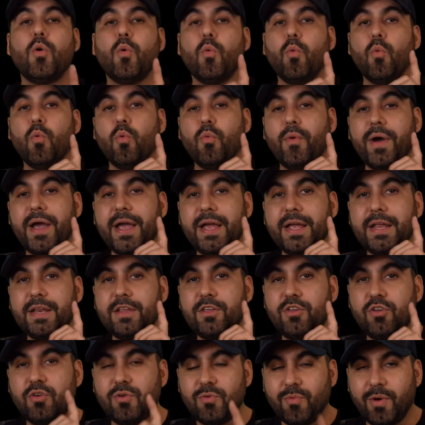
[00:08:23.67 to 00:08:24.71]
when
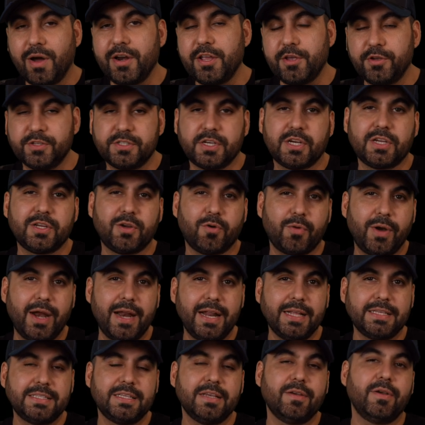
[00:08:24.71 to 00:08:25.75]
you want to use your
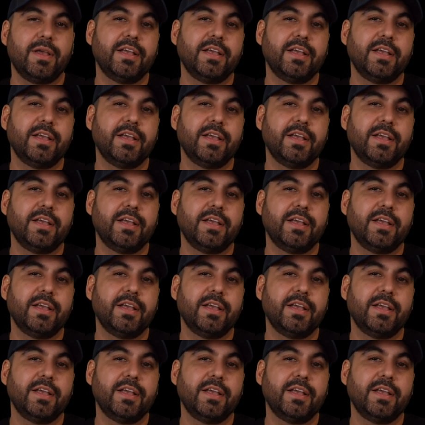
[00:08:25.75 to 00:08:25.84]
credits,